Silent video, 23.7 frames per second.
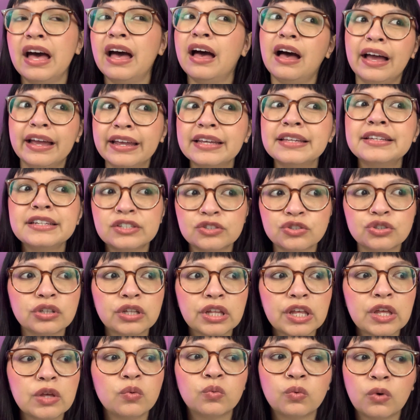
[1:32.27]
I
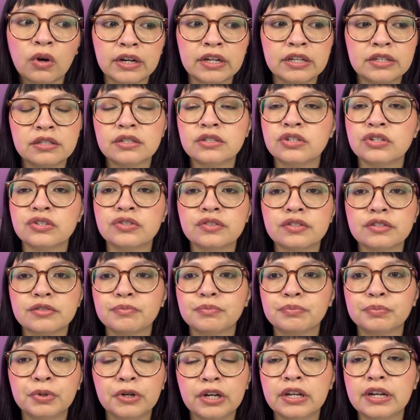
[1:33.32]
initially wanted to just
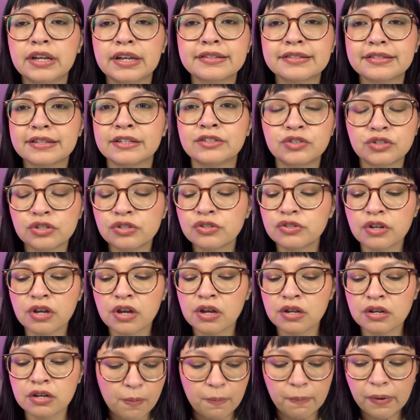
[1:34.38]
put extensions
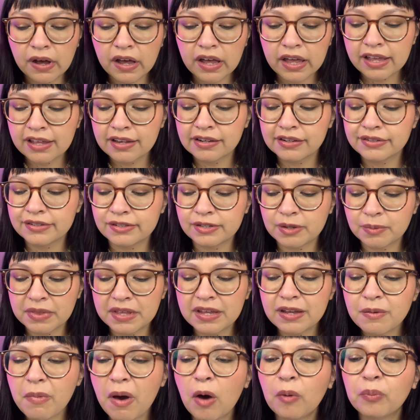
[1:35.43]
on, but
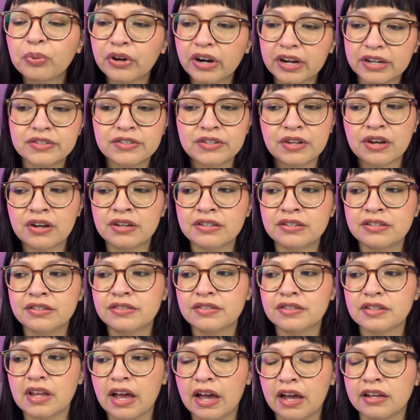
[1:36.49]
something about
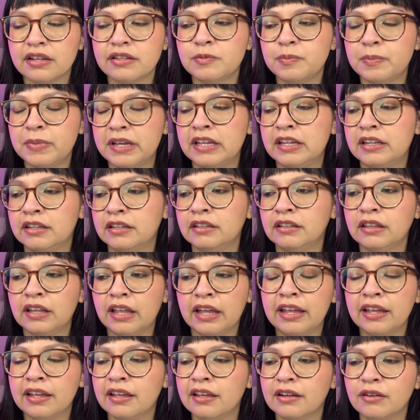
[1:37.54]
press-ons has been
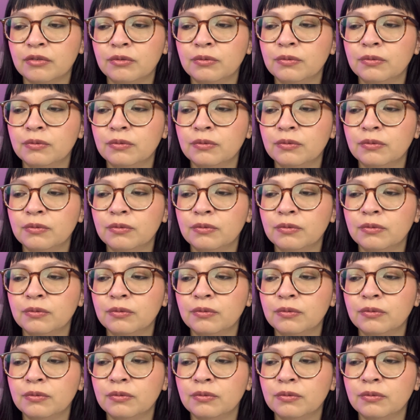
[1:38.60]
like,